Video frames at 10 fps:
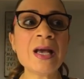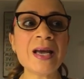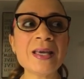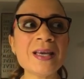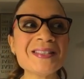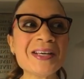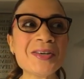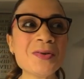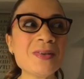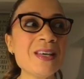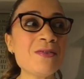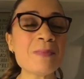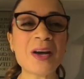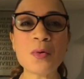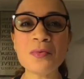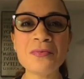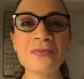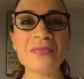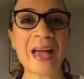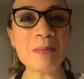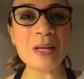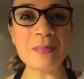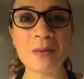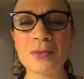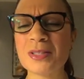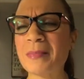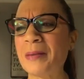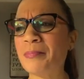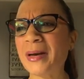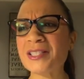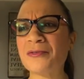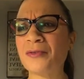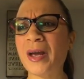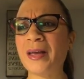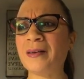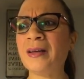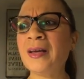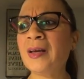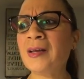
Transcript: I can't tell you, even my own family members, my best friend,